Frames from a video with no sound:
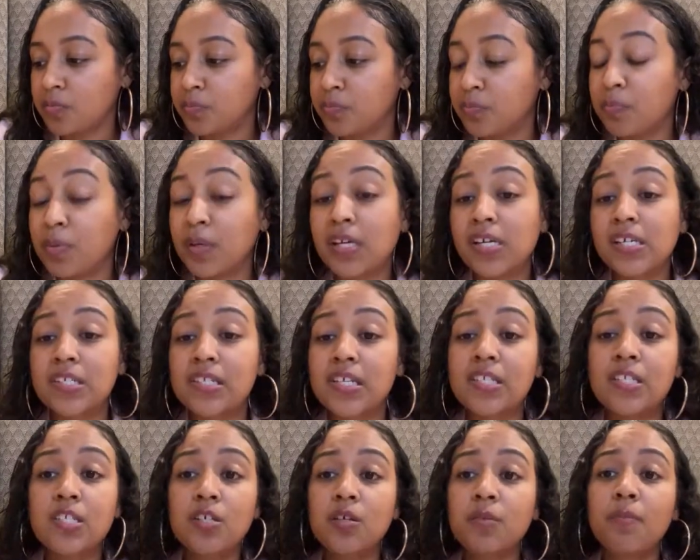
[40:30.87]
because I
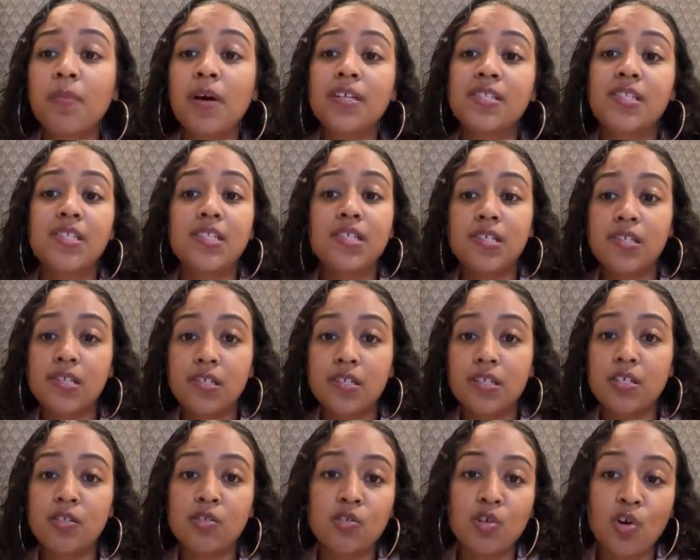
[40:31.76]
took my
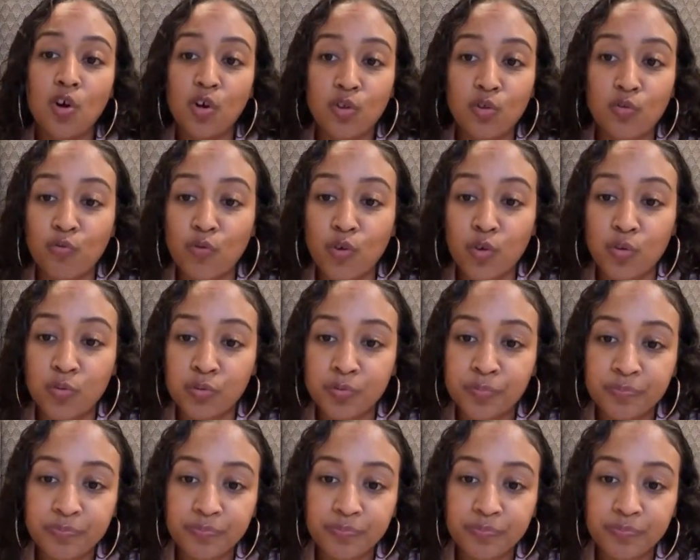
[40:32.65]
seasonings on the road.